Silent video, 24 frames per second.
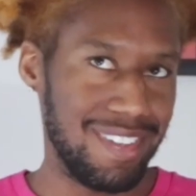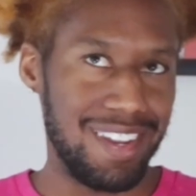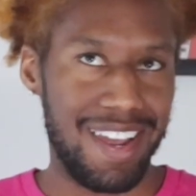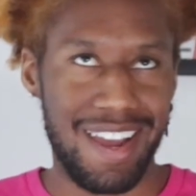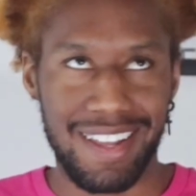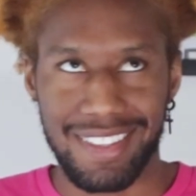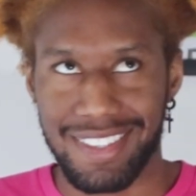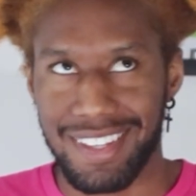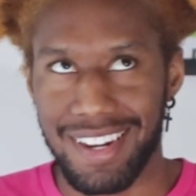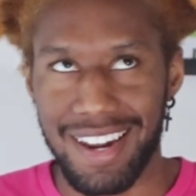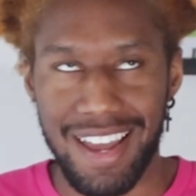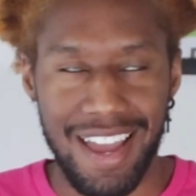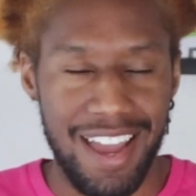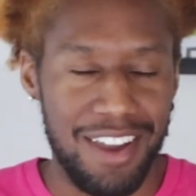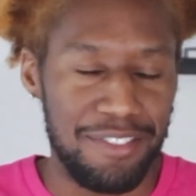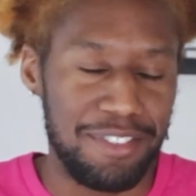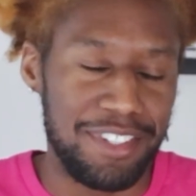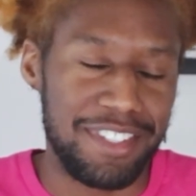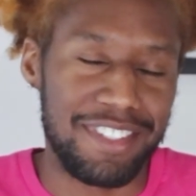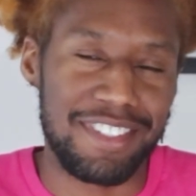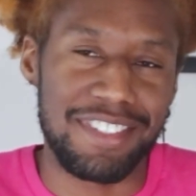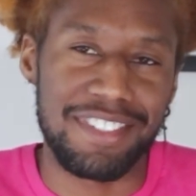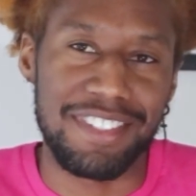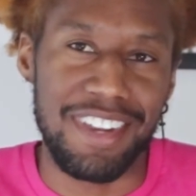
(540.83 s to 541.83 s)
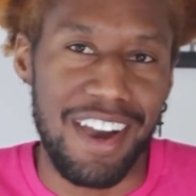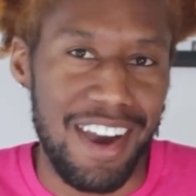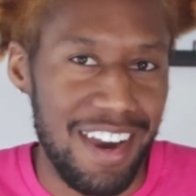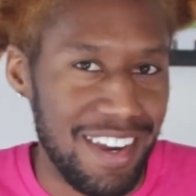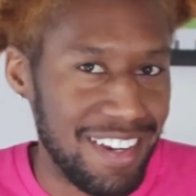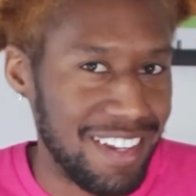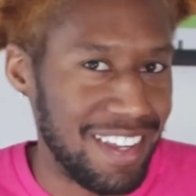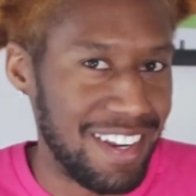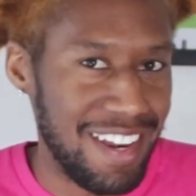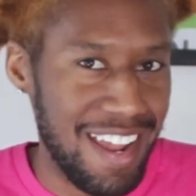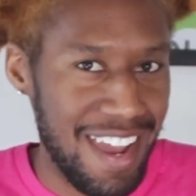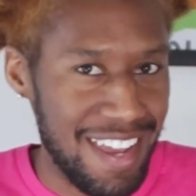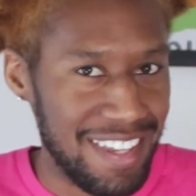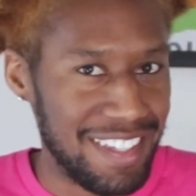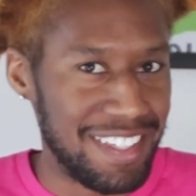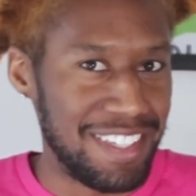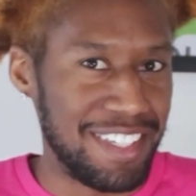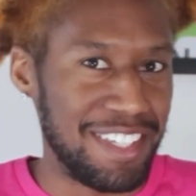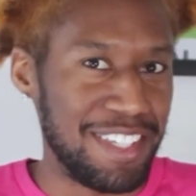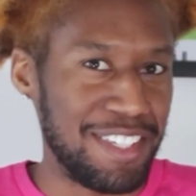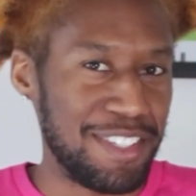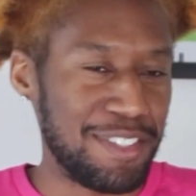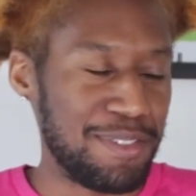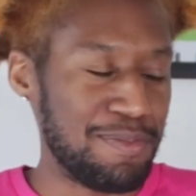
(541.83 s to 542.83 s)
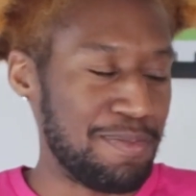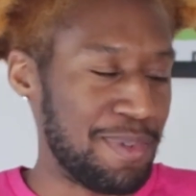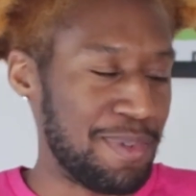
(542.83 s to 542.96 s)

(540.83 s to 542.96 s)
Not that I have a ton of Nikes,